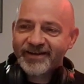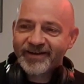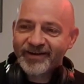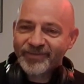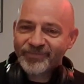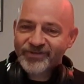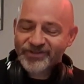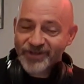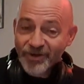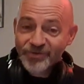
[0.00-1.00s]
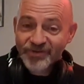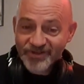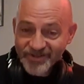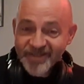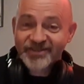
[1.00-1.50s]
so
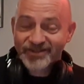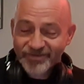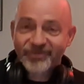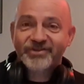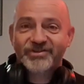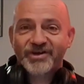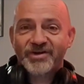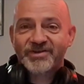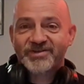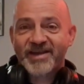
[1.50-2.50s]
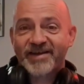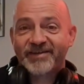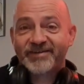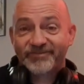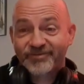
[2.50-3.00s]
distinctive guitar
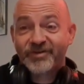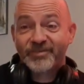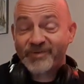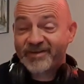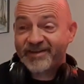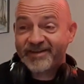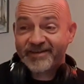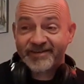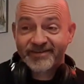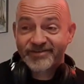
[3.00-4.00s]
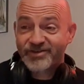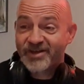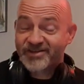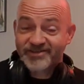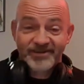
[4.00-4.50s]
sound from the beginning.
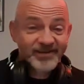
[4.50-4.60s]
Just